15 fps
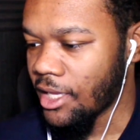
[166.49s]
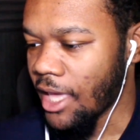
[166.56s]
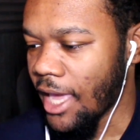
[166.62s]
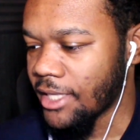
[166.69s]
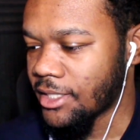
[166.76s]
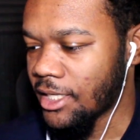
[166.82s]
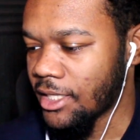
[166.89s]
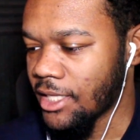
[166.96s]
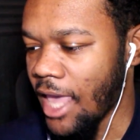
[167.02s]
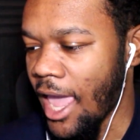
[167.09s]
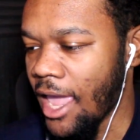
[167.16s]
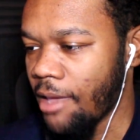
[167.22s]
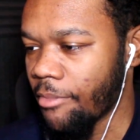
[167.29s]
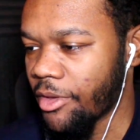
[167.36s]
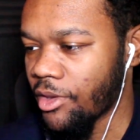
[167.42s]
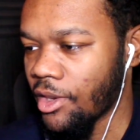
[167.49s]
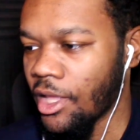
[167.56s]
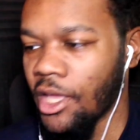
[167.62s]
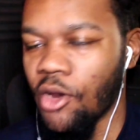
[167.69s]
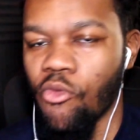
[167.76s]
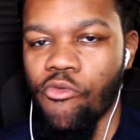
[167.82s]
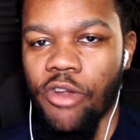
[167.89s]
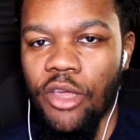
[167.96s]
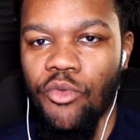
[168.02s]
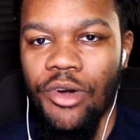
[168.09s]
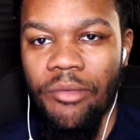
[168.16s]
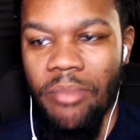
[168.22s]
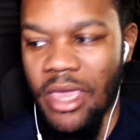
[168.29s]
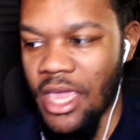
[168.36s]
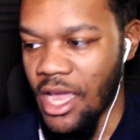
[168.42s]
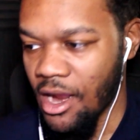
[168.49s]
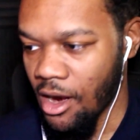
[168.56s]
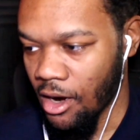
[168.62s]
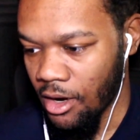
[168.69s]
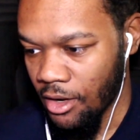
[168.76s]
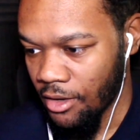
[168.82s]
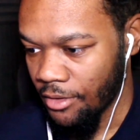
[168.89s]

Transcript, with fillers: hates this game and he don't really want to be here.